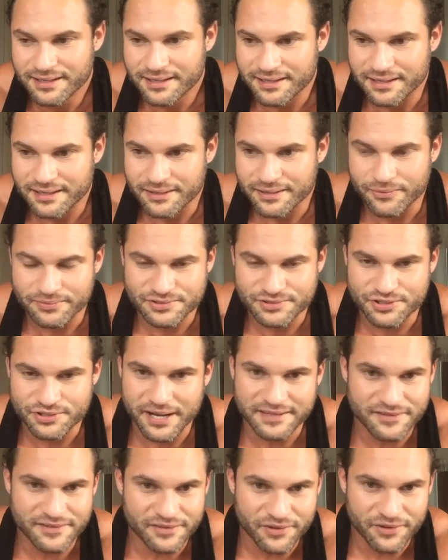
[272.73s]
I
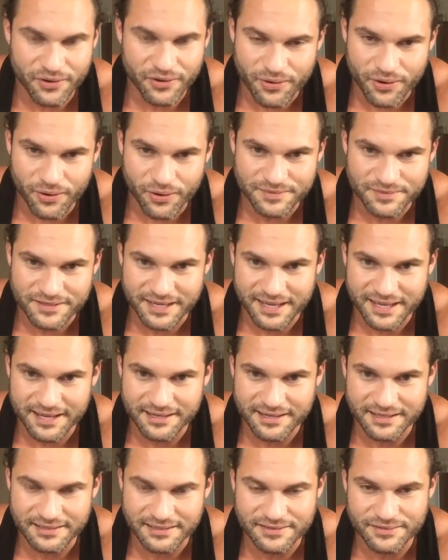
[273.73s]
tried to go home to
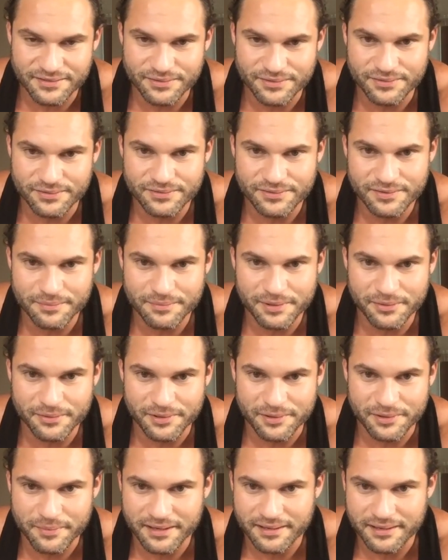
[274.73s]
Canada to be
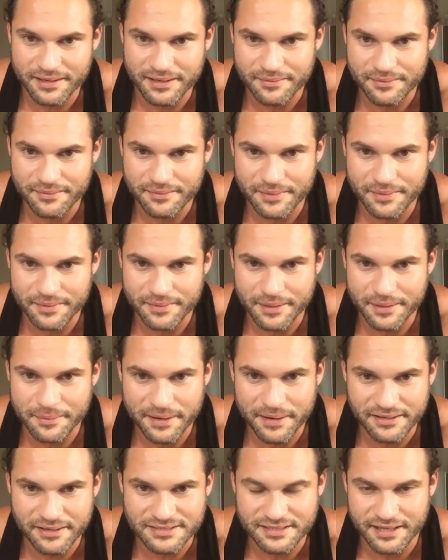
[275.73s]
with my
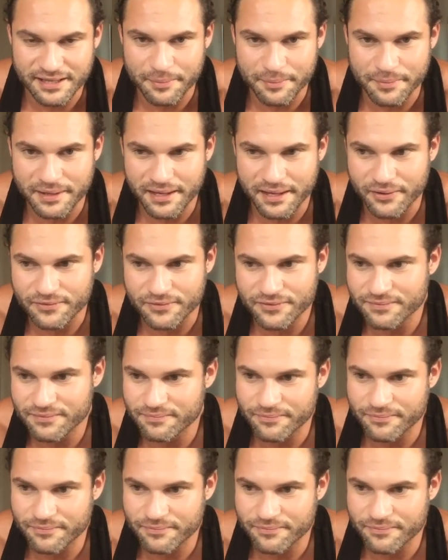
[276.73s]
parents to help me out.